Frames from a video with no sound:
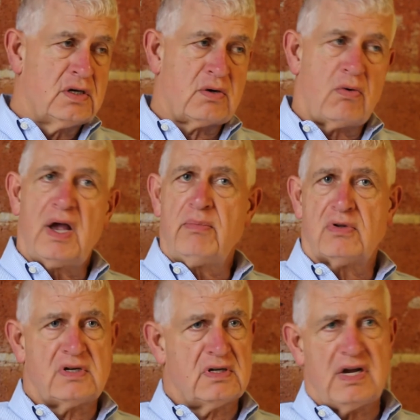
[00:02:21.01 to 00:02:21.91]
So we're
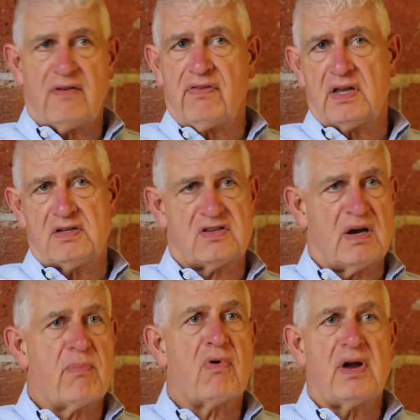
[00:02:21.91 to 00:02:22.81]
able to definitely
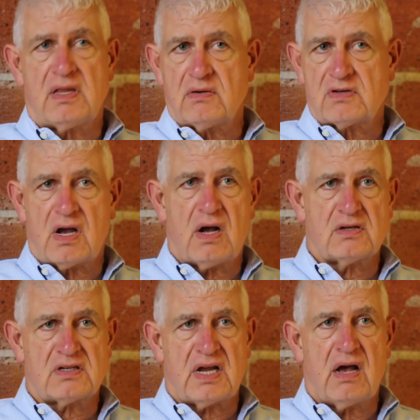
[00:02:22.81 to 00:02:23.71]
separate those
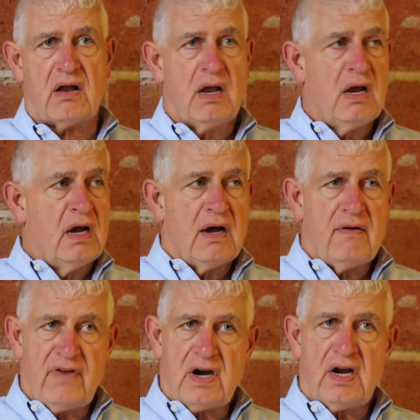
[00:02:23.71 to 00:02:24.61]
costs out
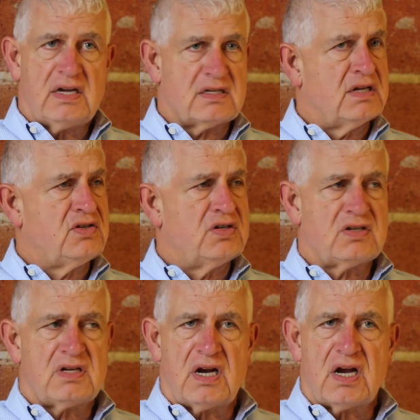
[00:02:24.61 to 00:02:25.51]
very easily
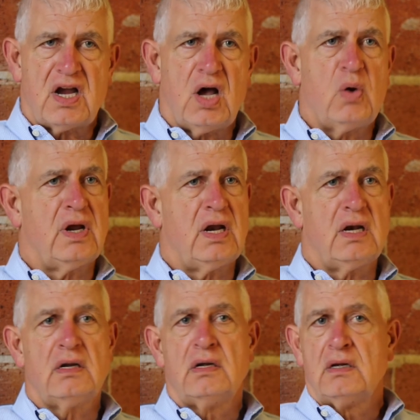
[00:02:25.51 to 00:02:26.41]
just in a
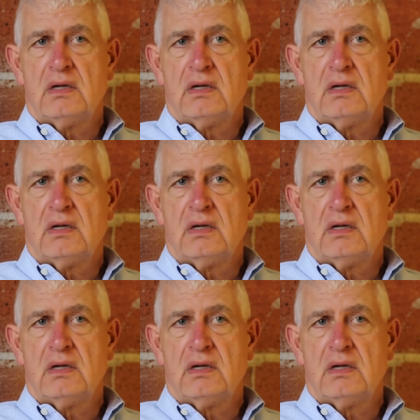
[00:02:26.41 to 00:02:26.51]
coding